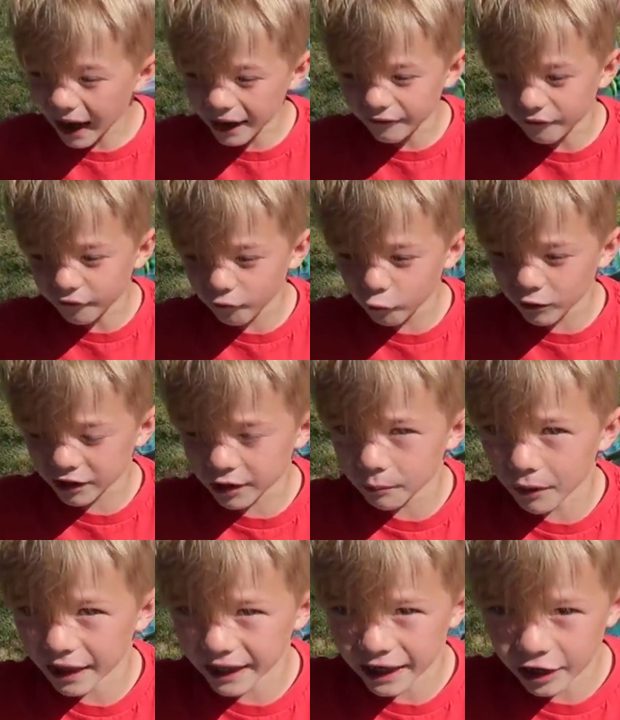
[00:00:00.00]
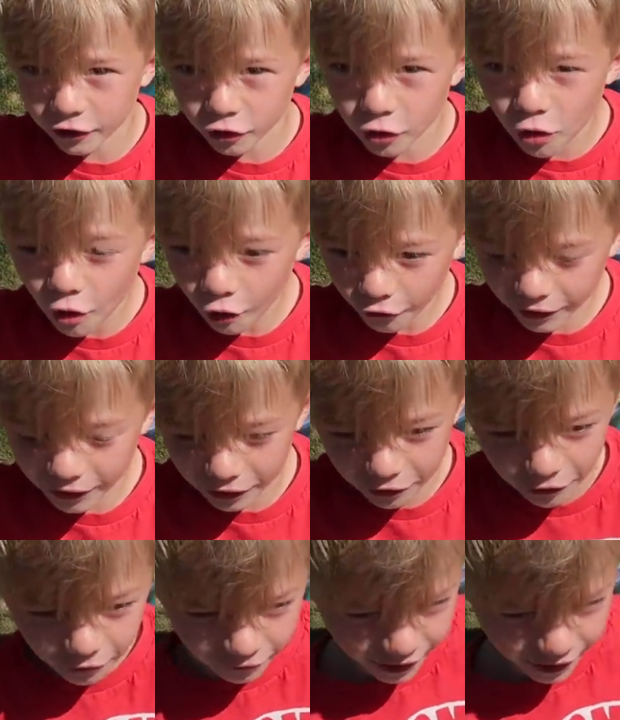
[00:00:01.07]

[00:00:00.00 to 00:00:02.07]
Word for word: bag with the money. Can you try and go